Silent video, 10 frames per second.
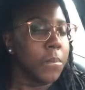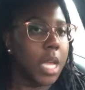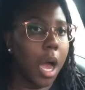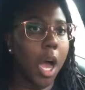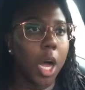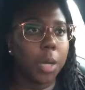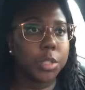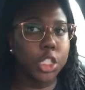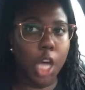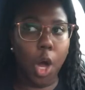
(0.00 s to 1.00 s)
Um,
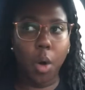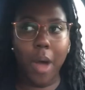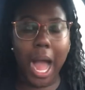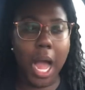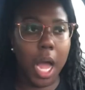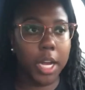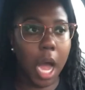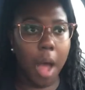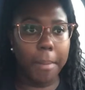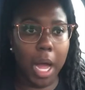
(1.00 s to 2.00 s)
so I
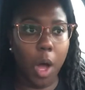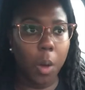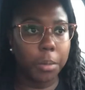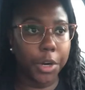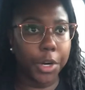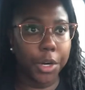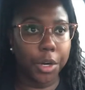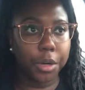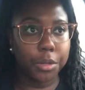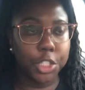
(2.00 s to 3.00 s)
called my
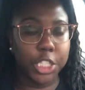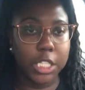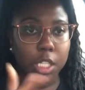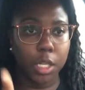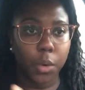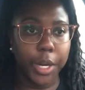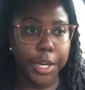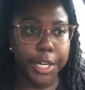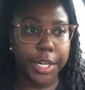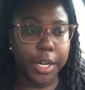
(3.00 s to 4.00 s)
homegirl. She's a
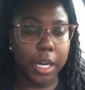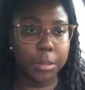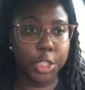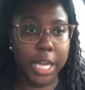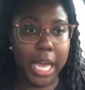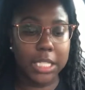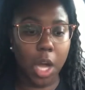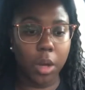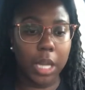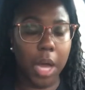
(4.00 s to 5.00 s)
lawyer. Um, she has her
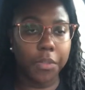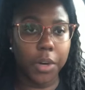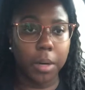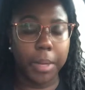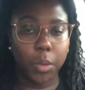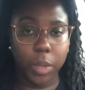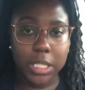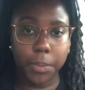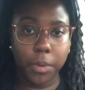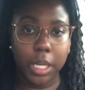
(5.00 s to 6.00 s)
own law firm in
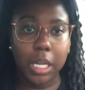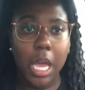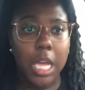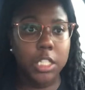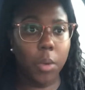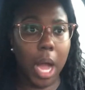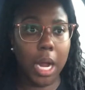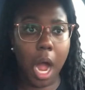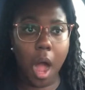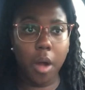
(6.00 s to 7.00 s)
West Point. So I
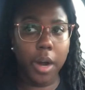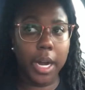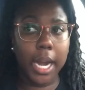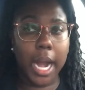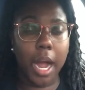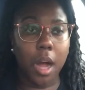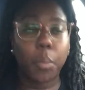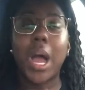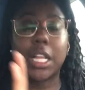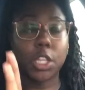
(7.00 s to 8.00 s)
call her. Um,
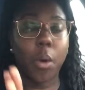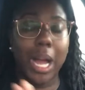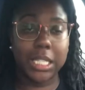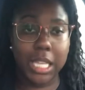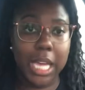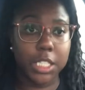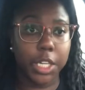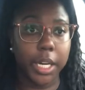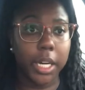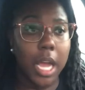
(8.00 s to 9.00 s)
well, I know I text
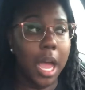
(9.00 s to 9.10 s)
her.